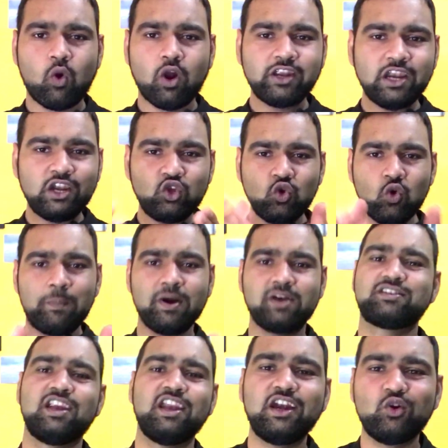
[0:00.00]
what did you
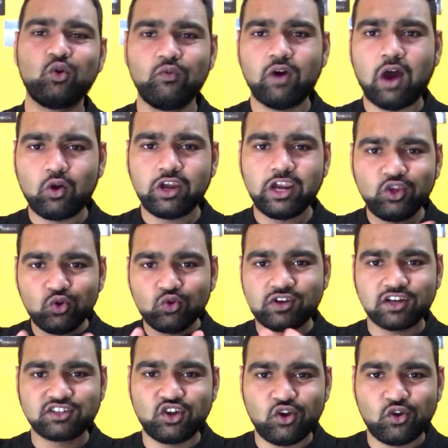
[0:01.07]
personally do? How did you structure your